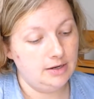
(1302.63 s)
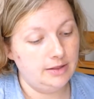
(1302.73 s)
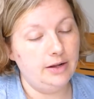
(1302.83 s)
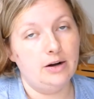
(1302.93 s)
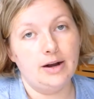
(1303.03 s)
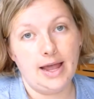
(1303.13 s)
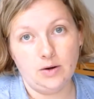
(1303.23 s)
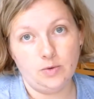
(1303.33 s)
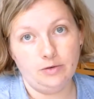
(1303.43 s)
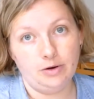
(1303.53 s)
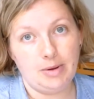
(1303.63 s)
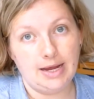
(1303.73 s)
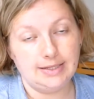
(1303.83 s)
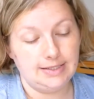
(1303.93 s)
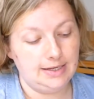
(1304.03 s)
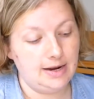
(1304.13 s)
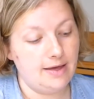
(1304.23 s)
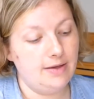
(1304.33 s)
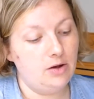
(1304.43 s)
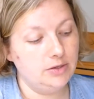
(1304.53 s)
their handwoven magazine,
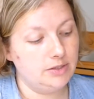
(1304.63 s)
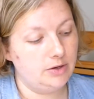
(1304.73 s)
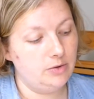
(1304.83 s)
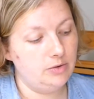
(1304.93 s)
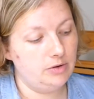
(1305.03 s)
and they also,